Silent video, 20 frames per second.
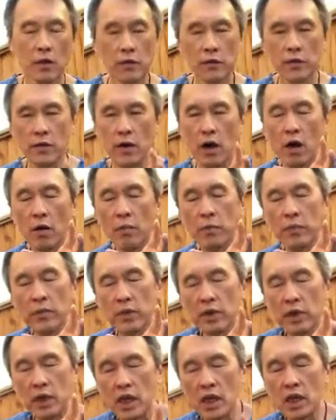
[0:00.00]
from
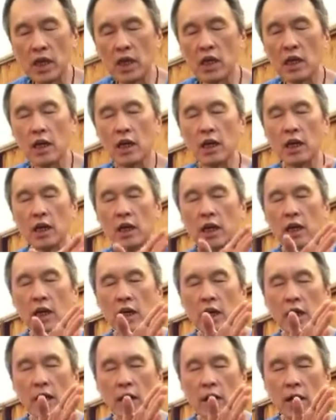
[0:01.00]
the
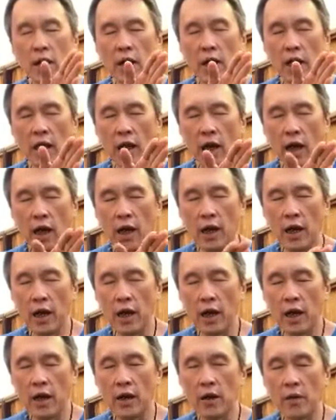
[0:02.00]

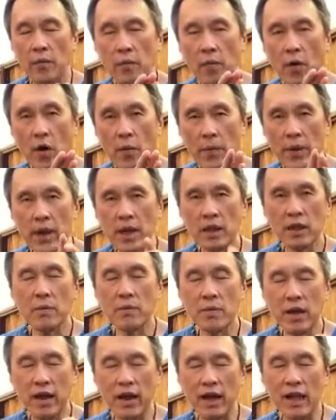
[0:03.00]
uh,
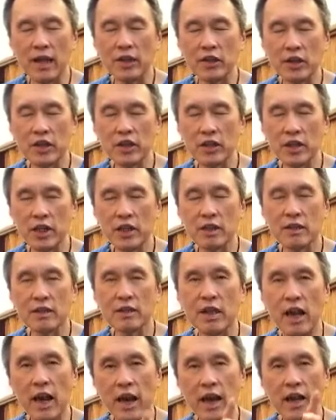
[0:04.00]
momentum
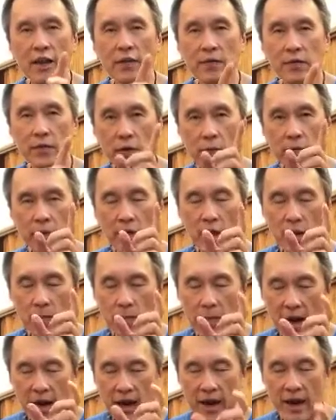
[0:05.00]
characteristics and from the
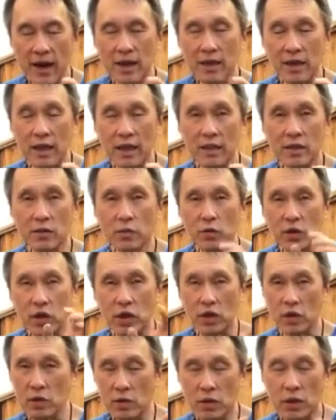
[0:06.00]
mechanics
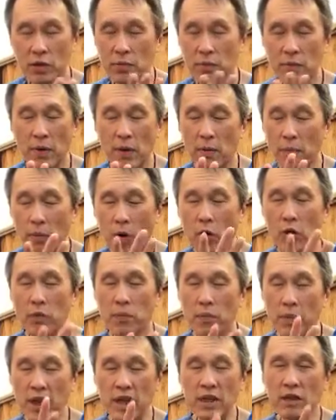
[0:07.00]
which is this both
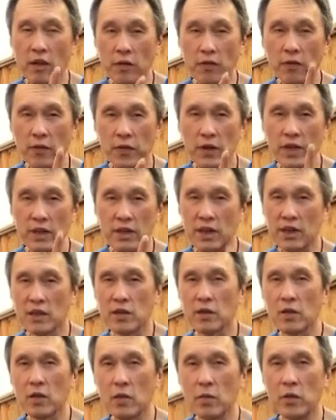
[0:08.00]
based on
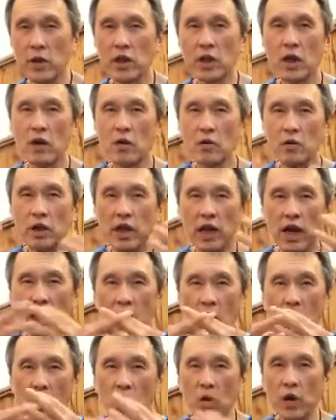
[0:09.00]
physics we know they
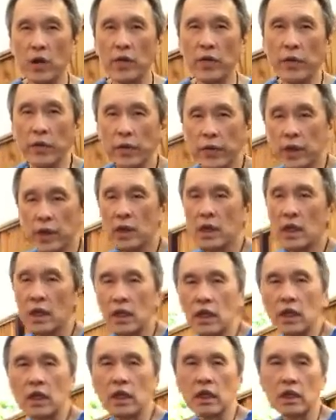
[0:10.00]
accord
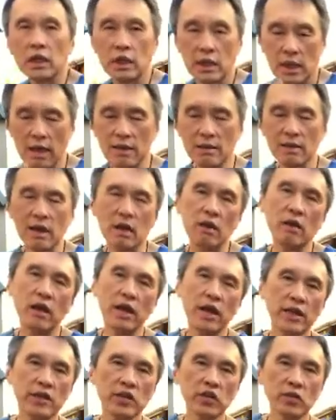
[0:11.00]
Tan Sao
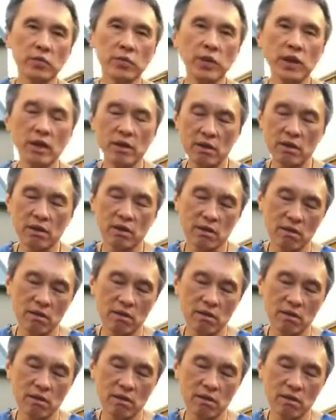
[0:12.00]
has to be